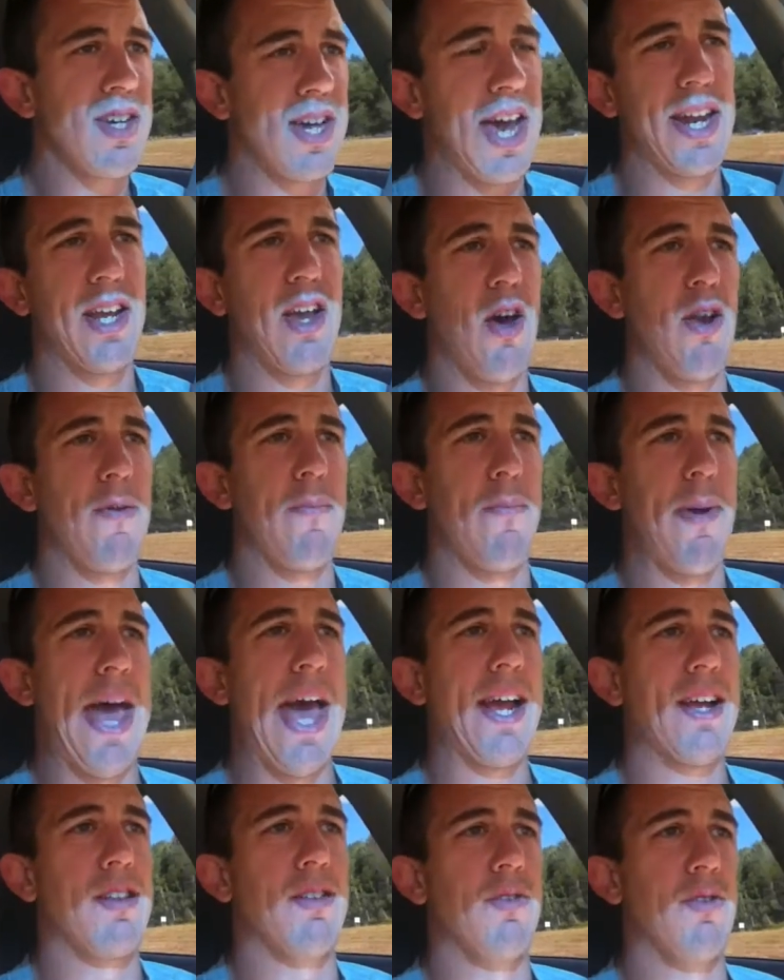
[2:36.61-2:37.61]
kind of cut them
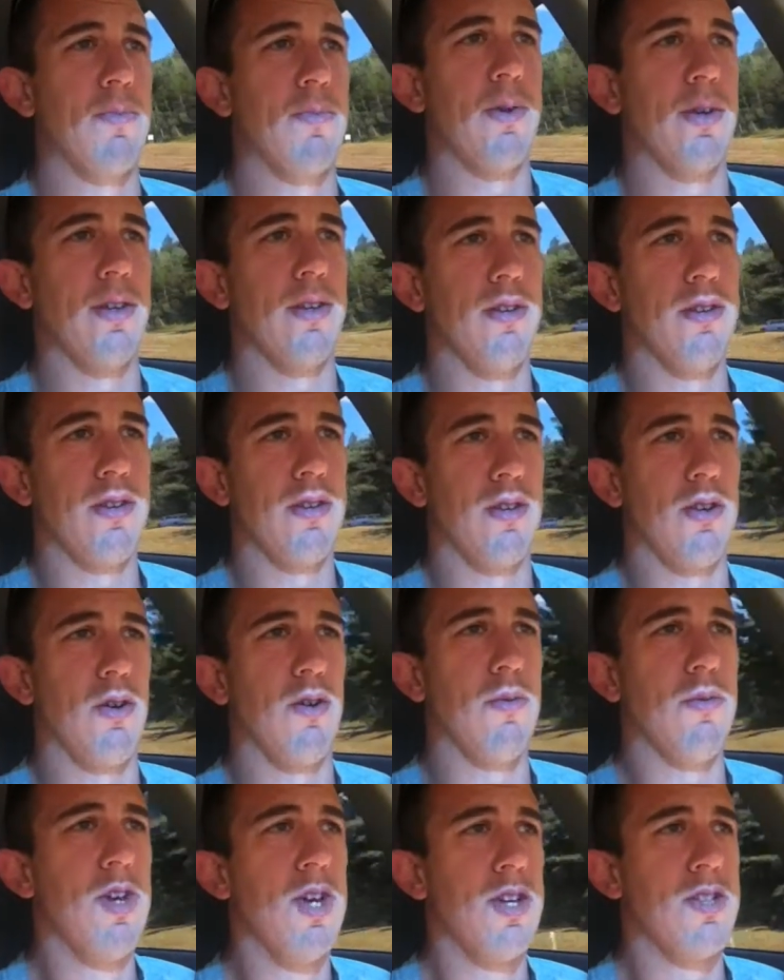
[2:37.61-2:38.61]
back a little bit,
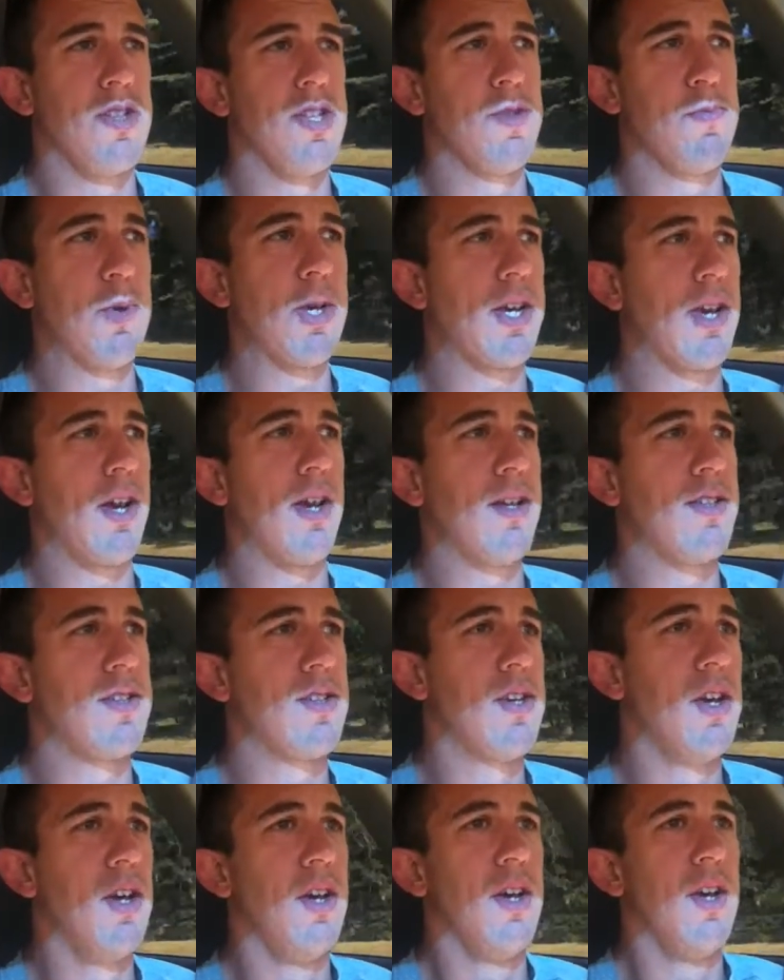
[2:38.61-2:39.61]
just
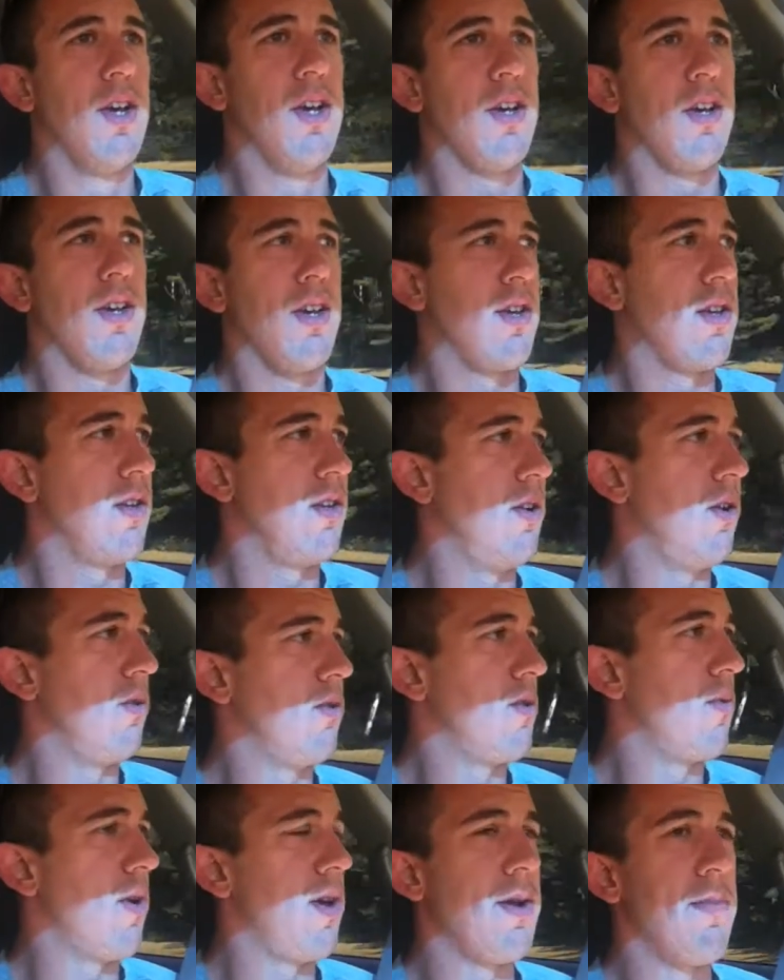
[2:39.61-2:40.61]
because, you
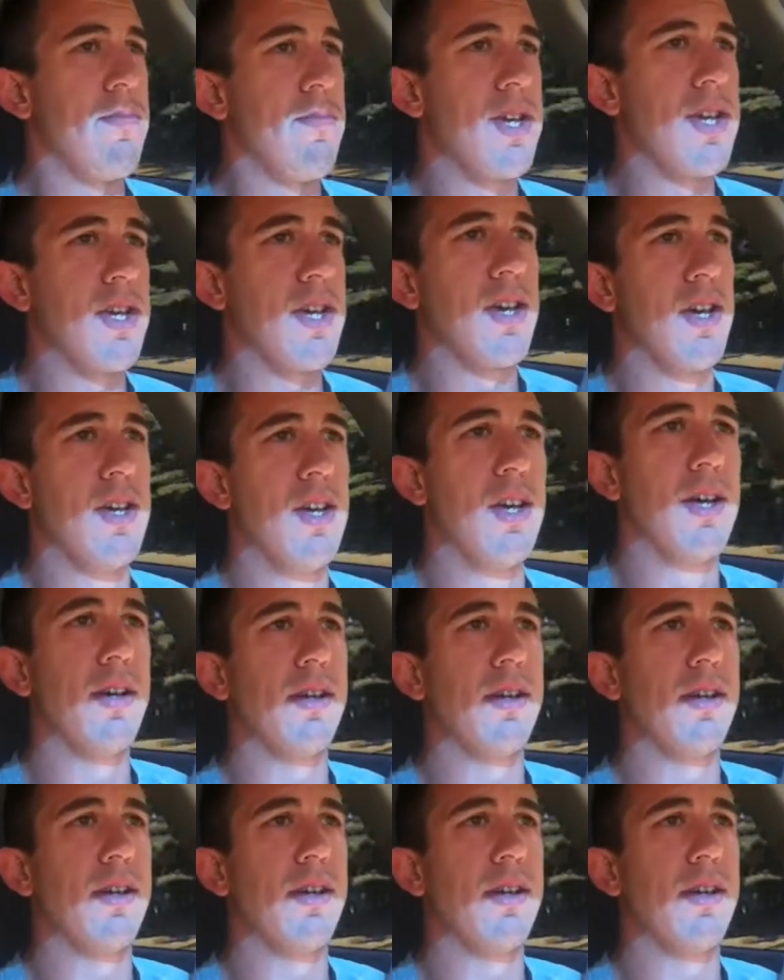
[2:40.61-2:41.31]
want to be